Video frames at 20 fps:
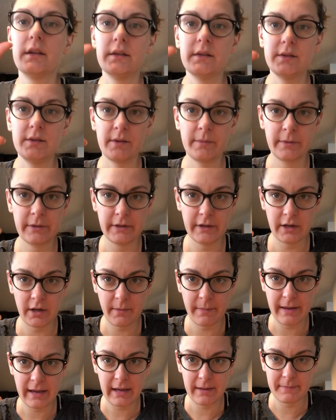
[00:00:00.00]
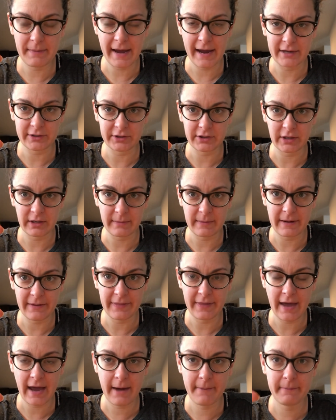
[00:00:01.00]
So I'm a little bit passionate
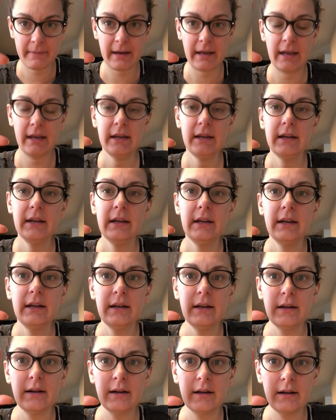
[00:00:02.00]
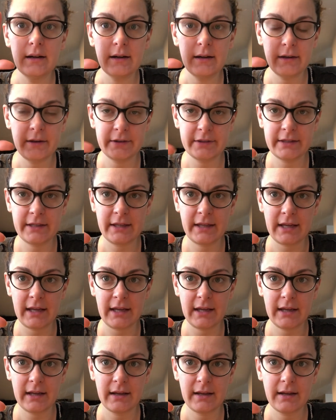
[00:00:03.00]
about that, but here's the
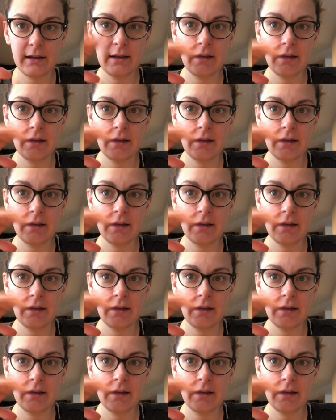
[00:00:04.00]
thing.